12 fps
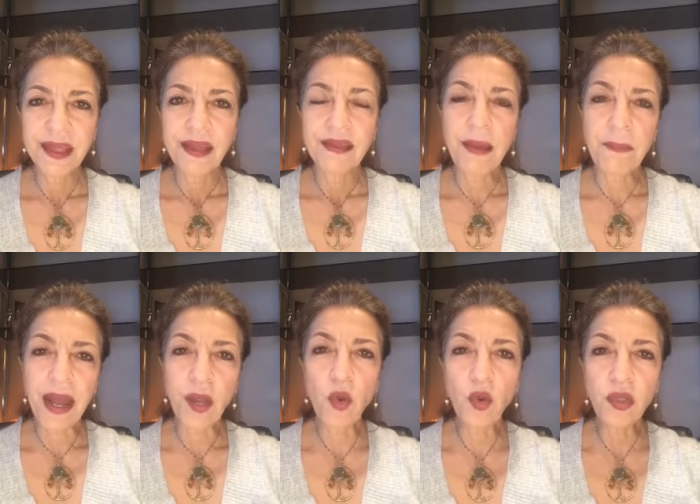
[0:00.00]
That by
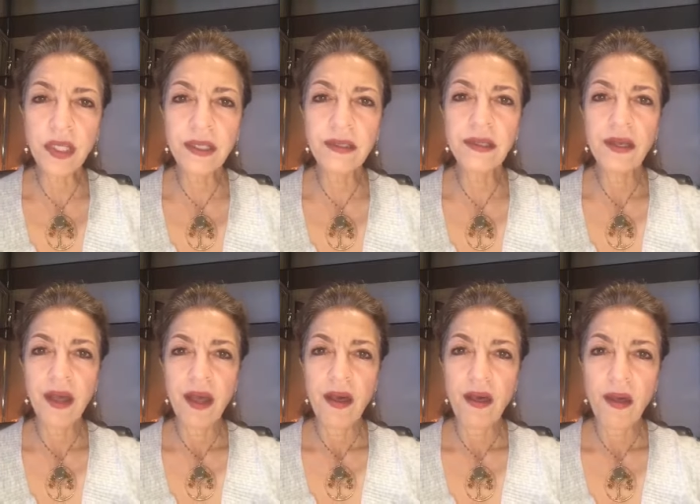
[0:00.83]
holding
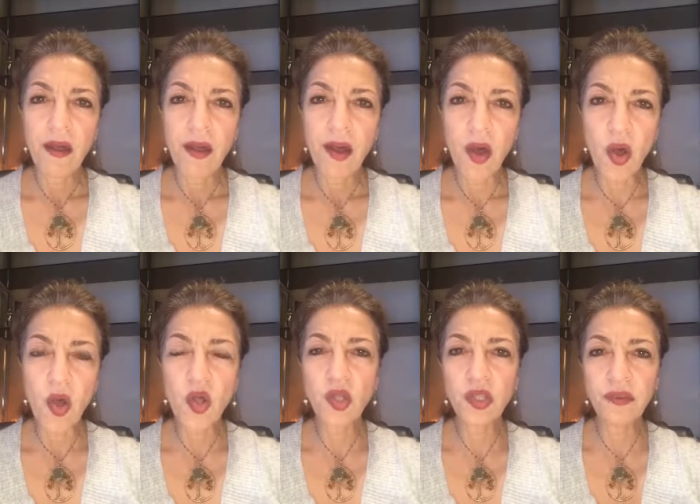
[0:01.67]

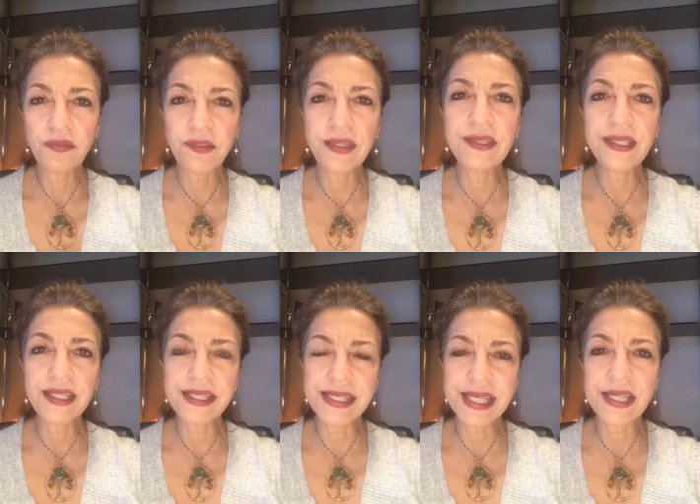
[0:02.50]
all the
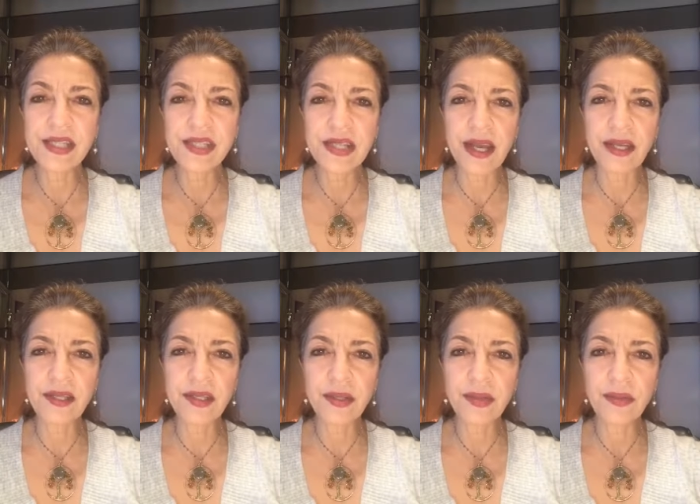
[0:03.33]
feelings inside
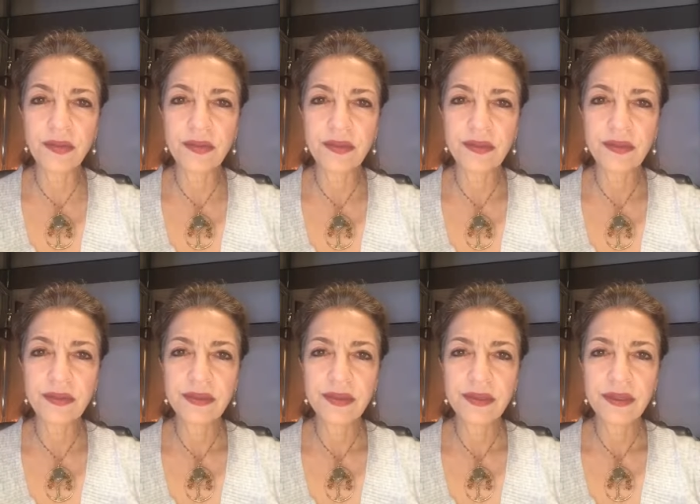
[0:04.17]
you.
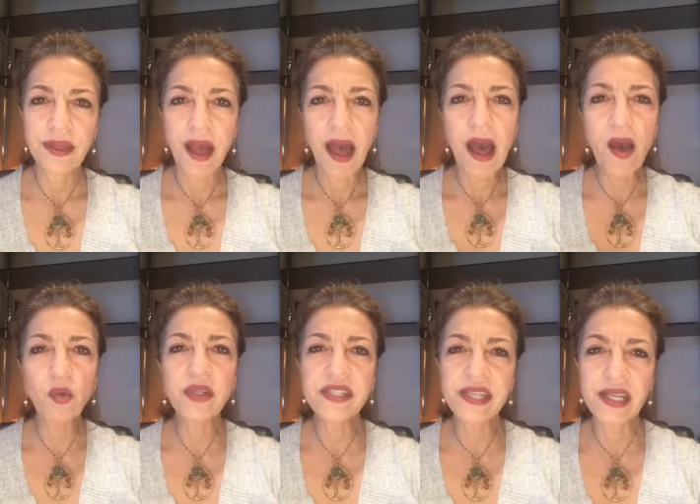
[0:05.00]
How
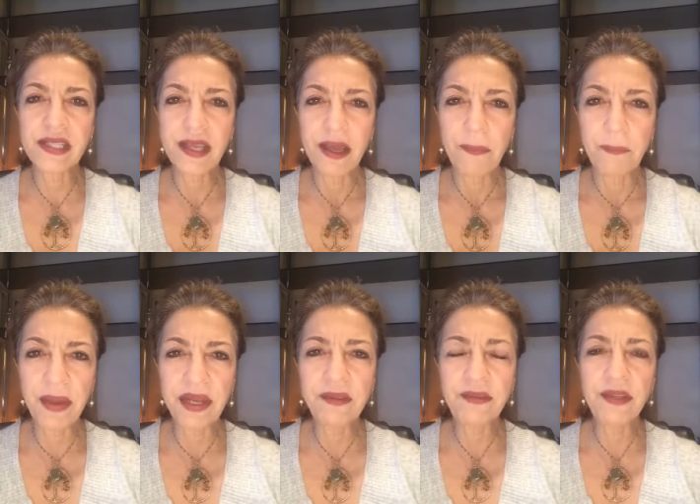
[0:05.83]
has it
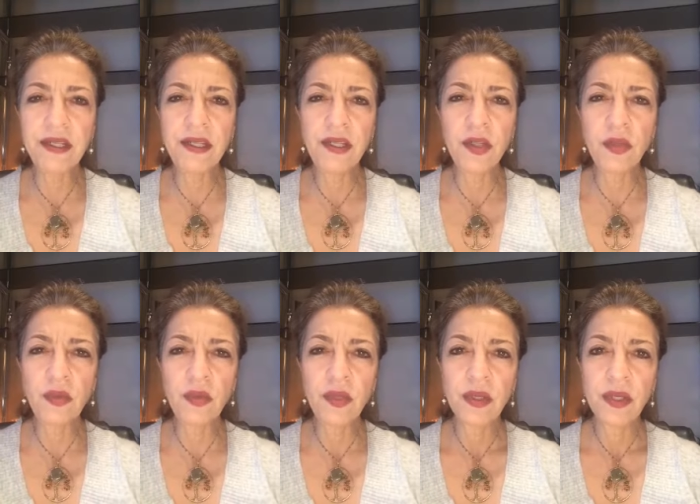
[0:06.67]
benefited you?
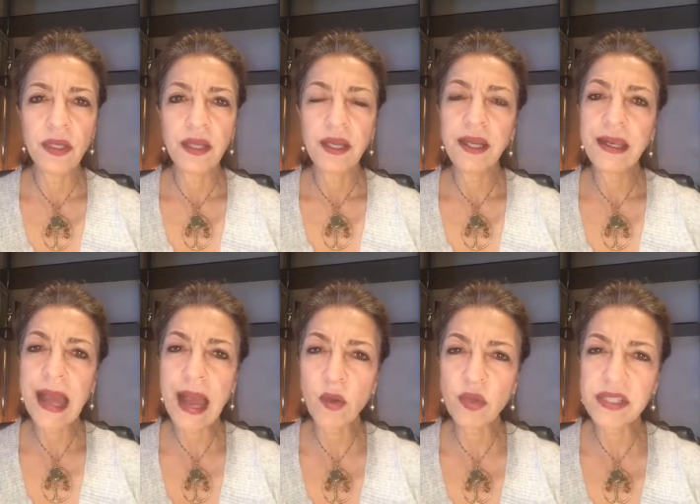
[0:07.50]
And
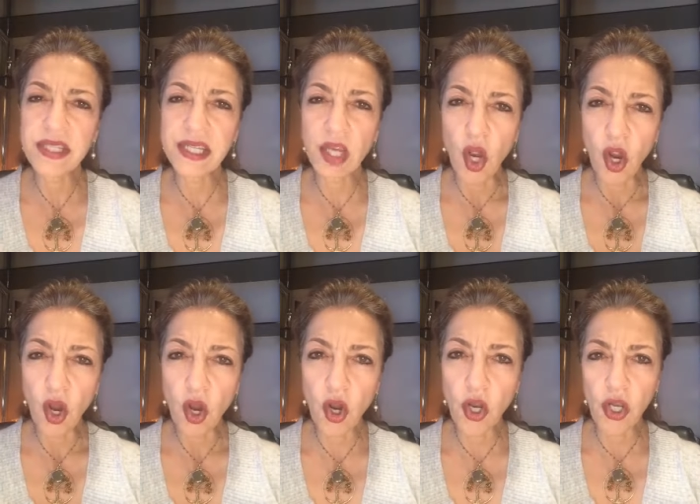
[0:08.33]
how has it
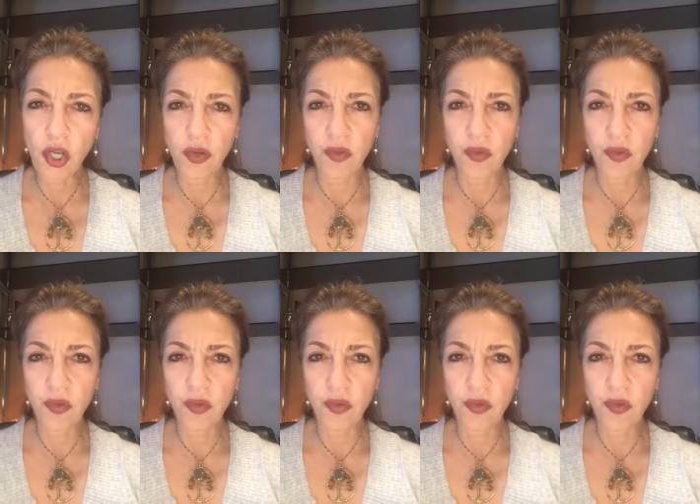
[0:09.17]
hurt you?